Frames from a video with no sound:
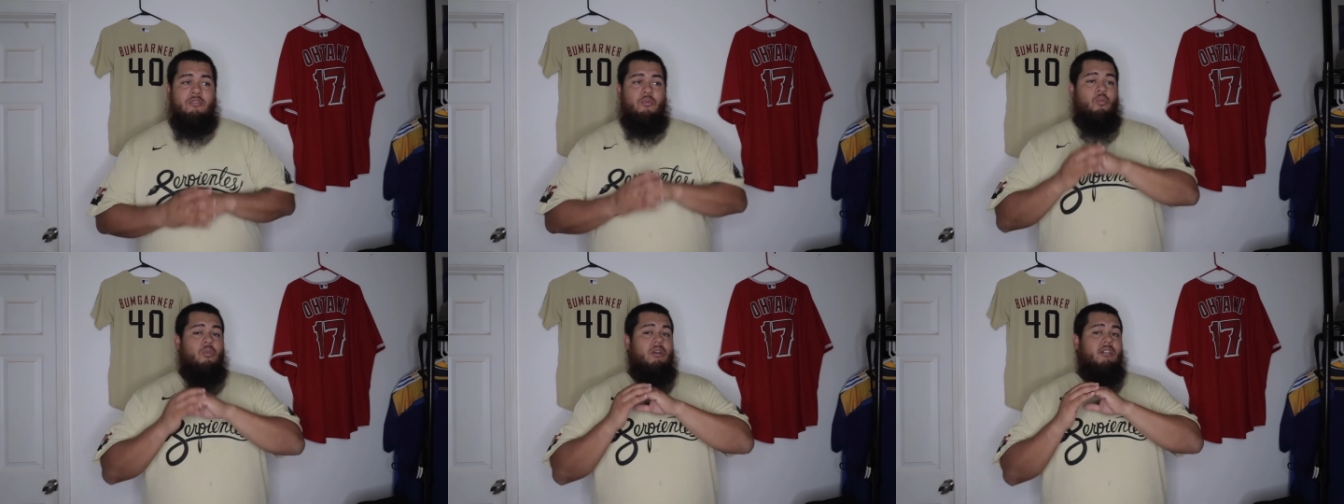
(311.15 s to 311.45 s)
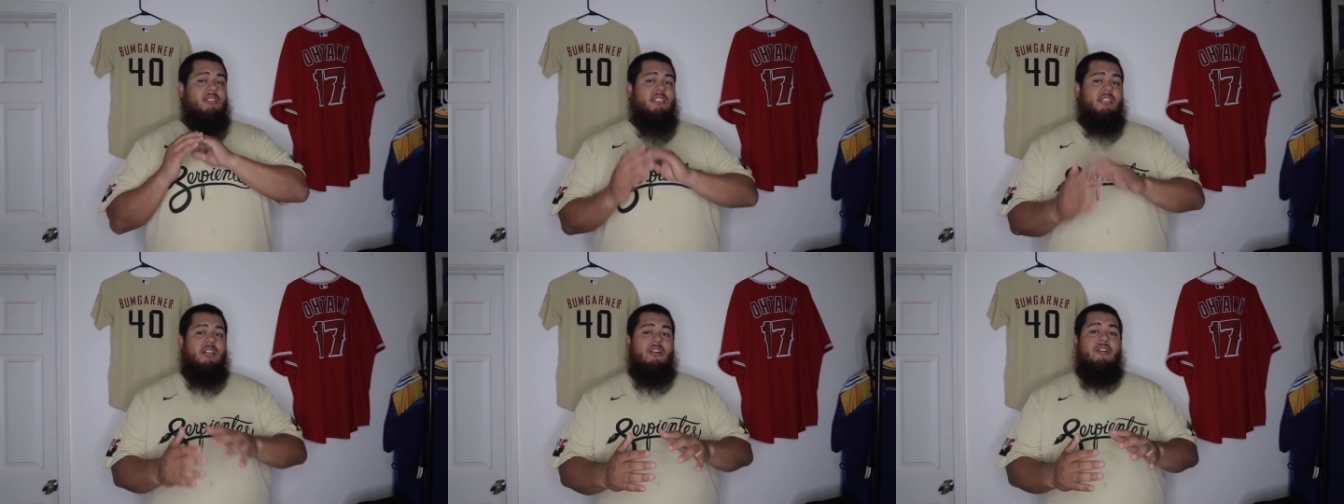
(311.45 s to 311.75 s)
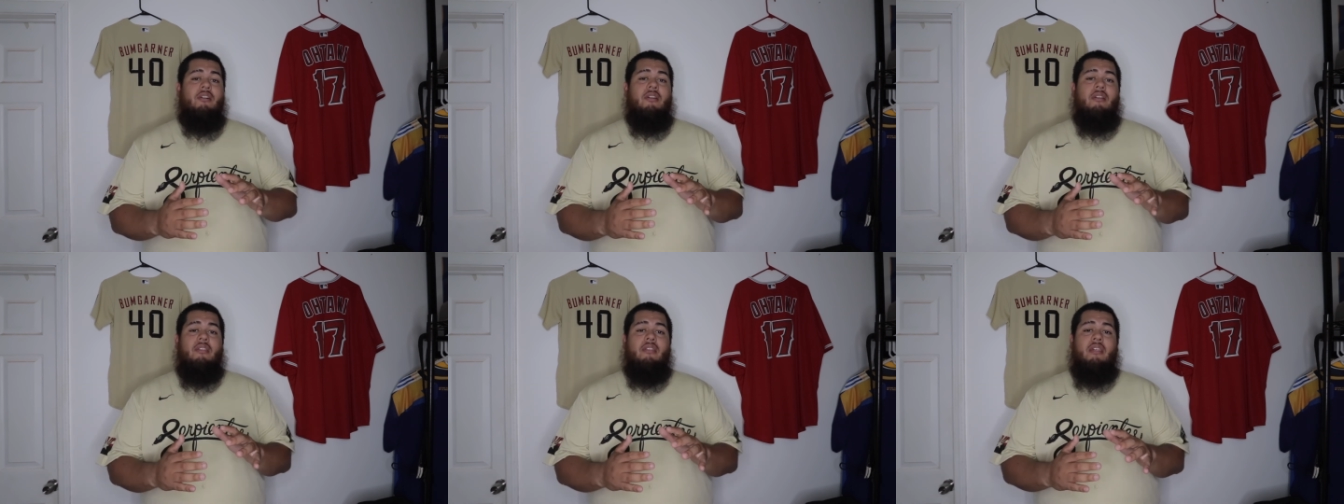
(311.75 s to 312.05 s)
Once
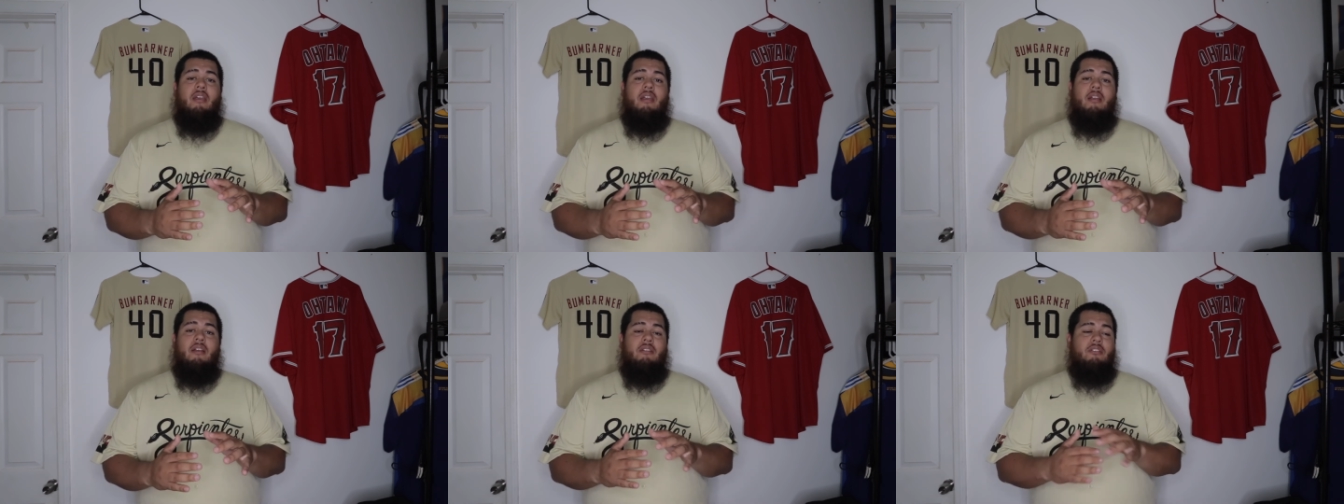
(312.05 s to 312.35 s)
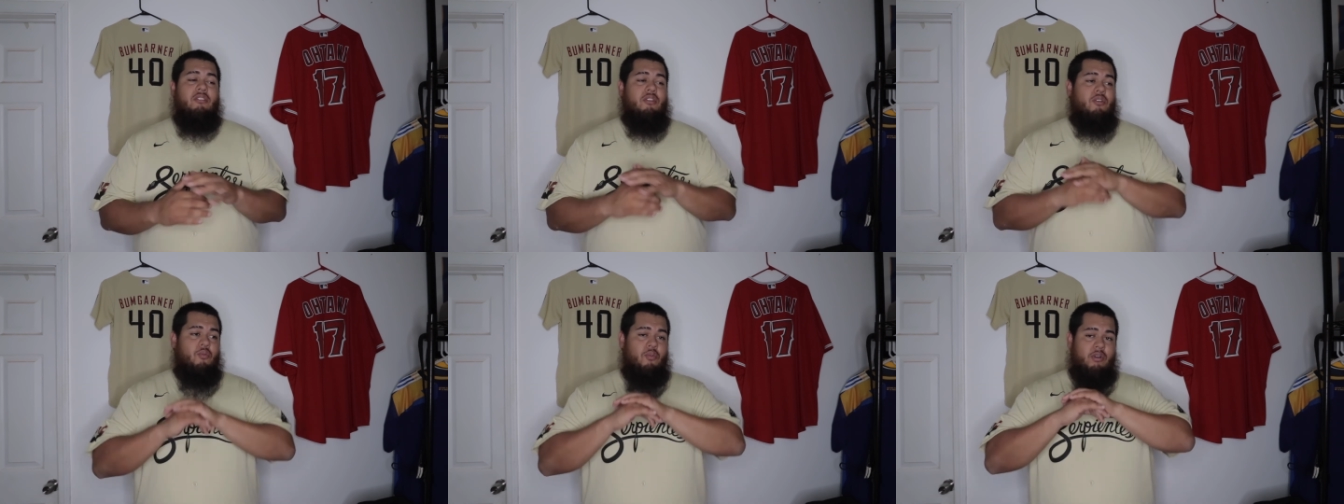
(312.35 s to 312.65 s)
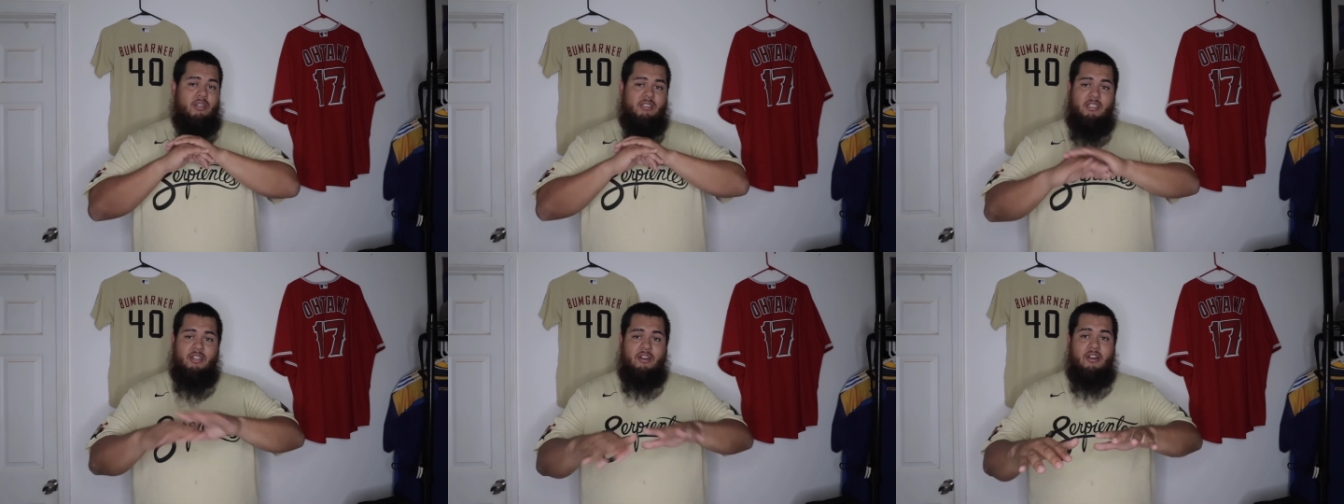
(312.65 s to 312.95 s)
they're, they, you know,
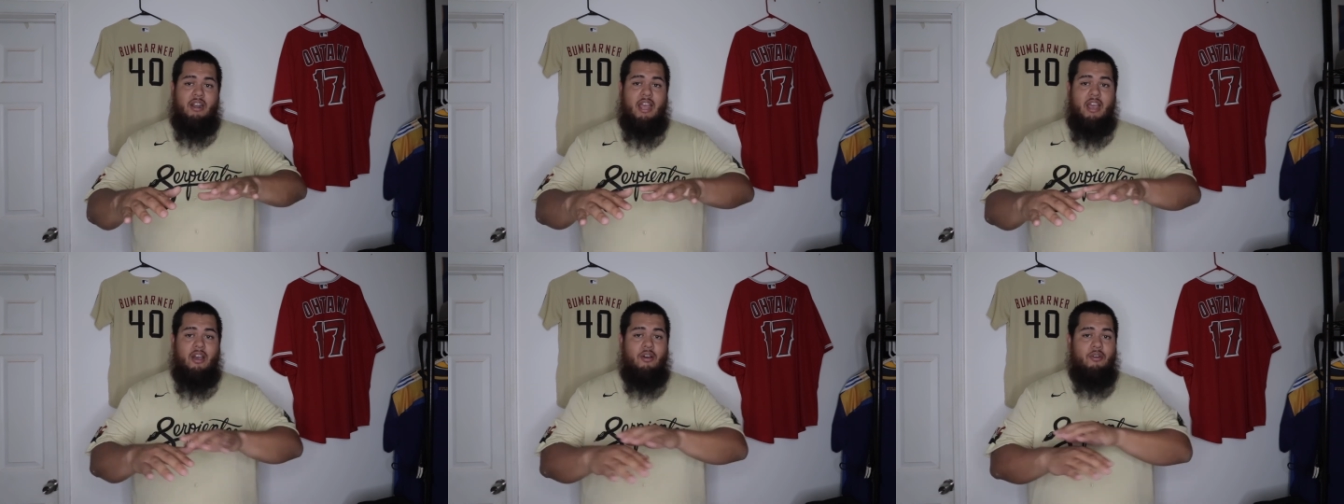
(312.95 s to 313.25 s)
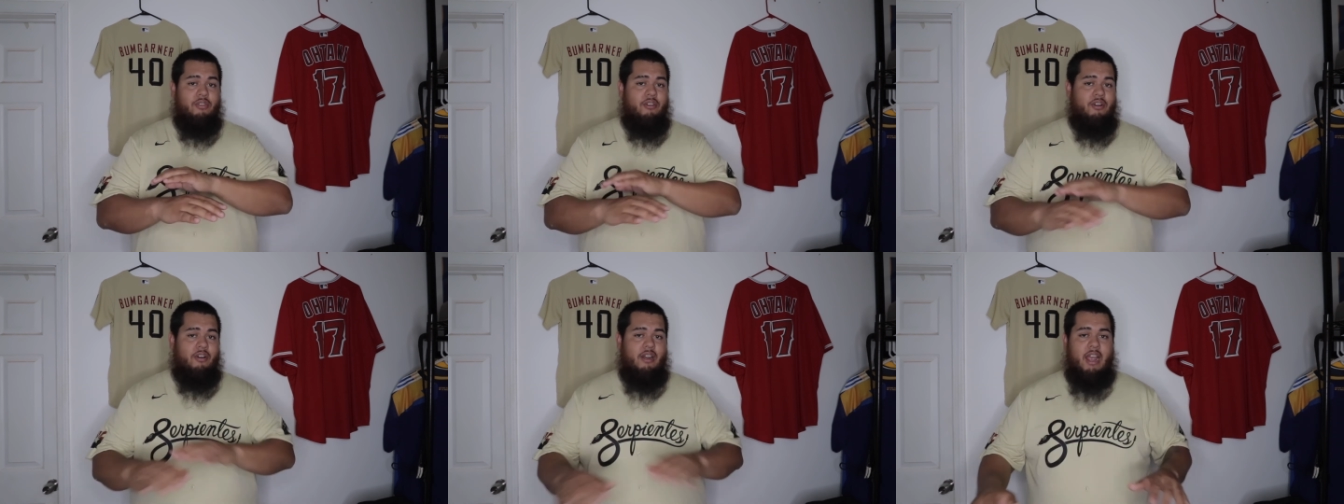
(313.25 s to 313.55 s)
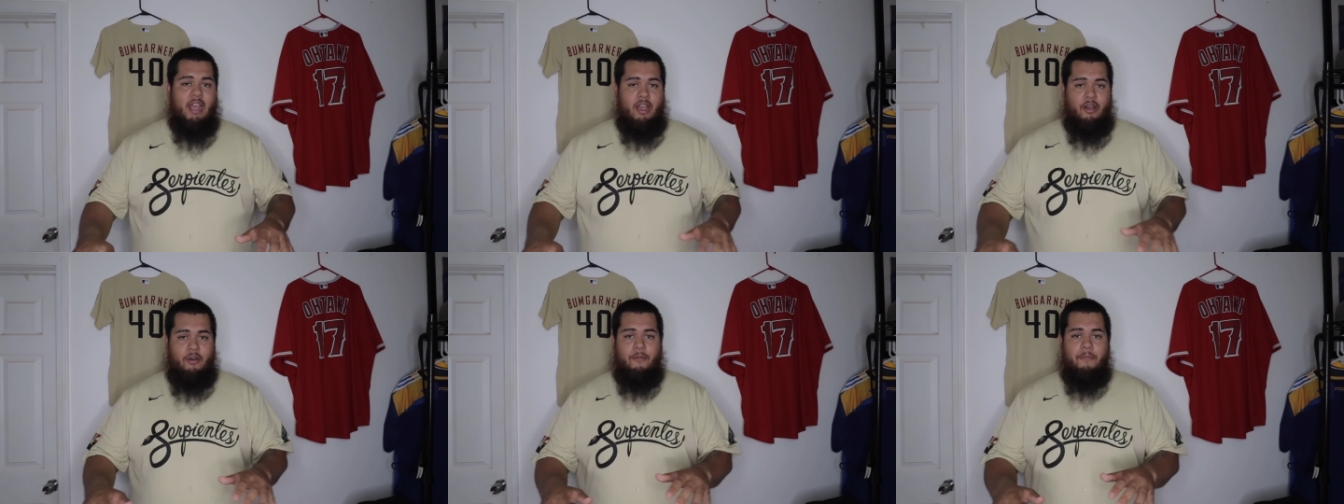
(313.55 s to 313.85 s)
once they're out, they're
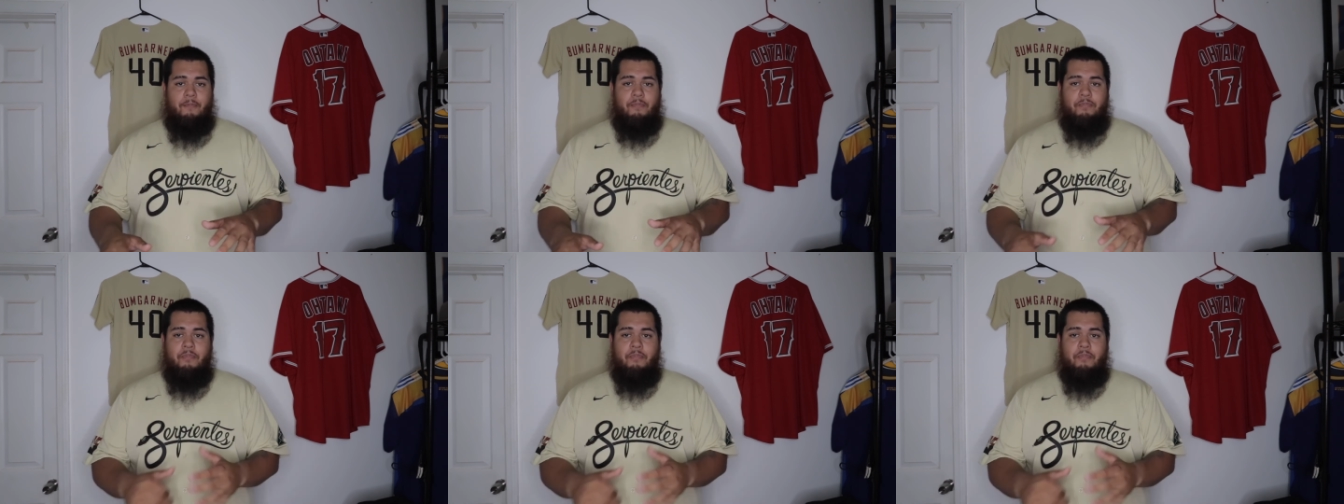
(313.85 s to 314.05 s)
out.